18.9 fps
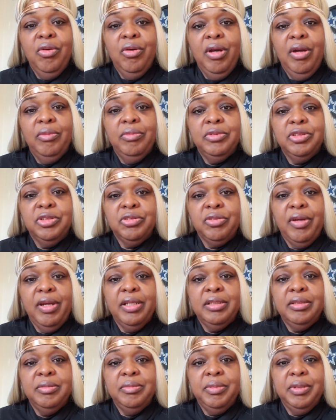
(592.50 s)
I was
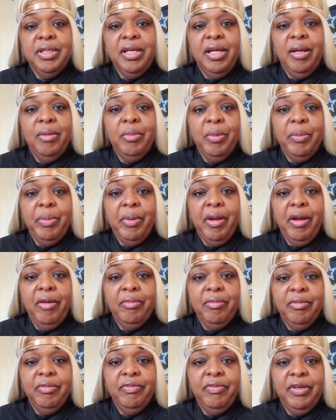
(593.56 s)
trying to become a
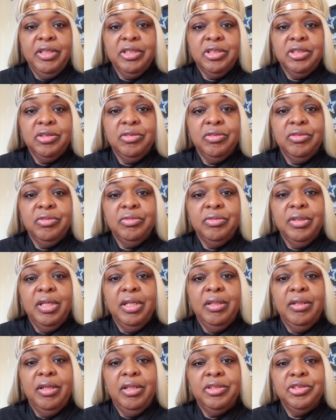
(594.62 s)
paraprofessional
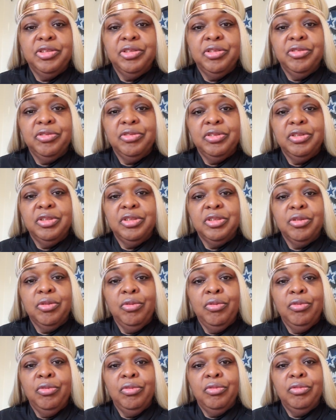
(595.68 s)
in our children's
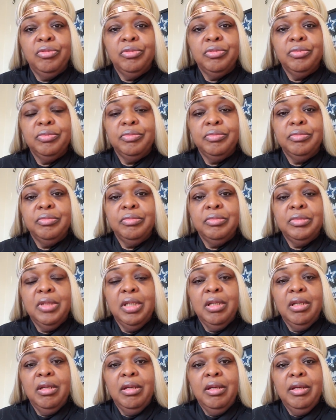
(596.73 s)
school.
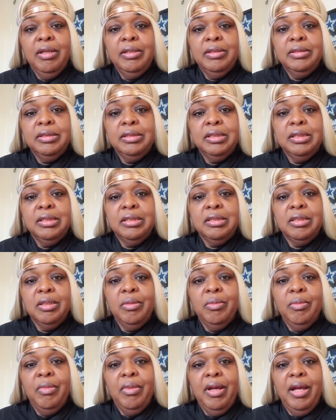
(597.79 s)

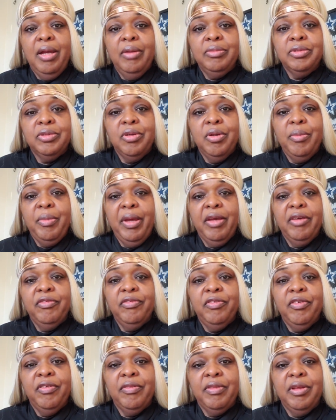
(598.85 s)
system. I was going back and
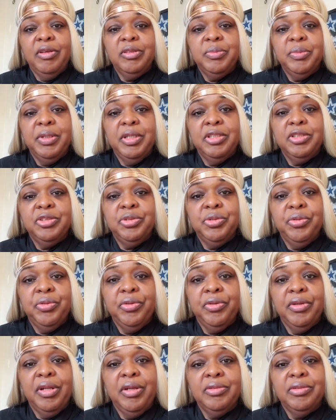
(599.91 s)
forth and I was being
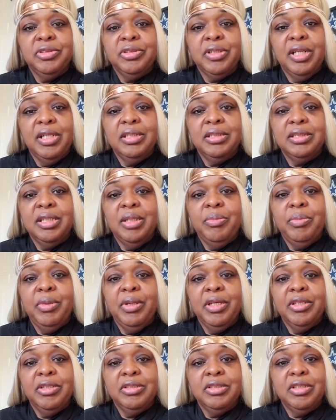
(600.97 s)
tutored. trying to say,
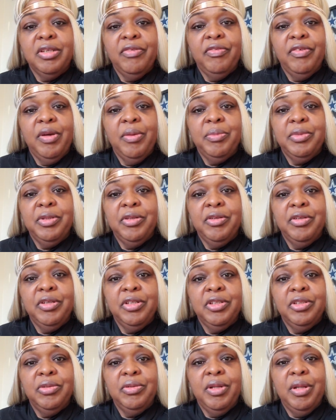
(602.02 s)
pick yourself up. You
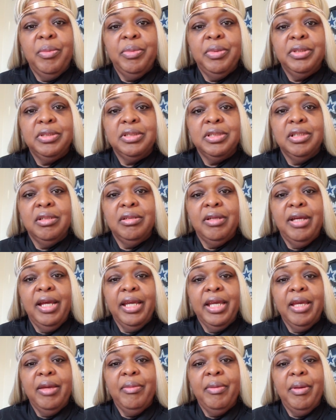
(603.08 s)
can do that. But still, I
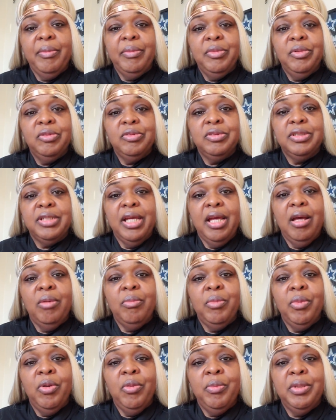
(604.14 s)
kept having those
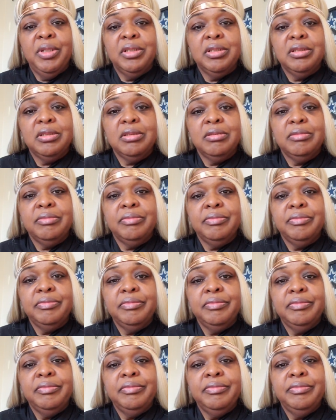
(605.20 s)
down moments.
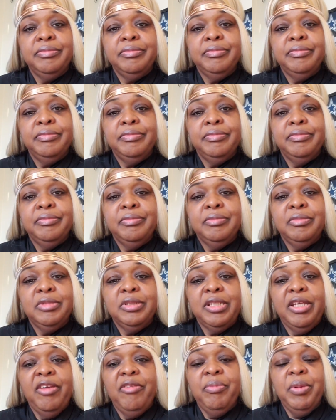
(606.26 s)

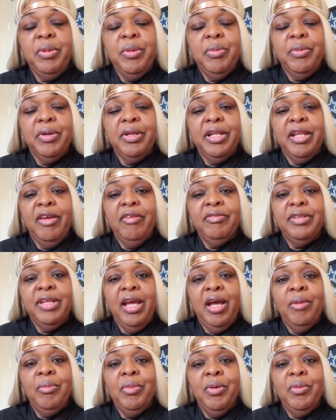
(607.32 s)
Saved people can have
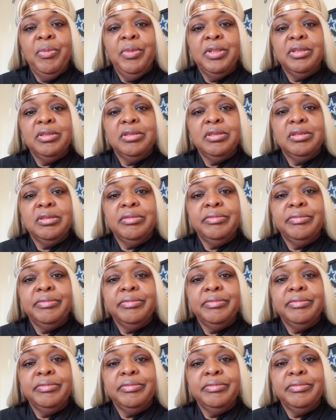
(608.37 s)
down moments.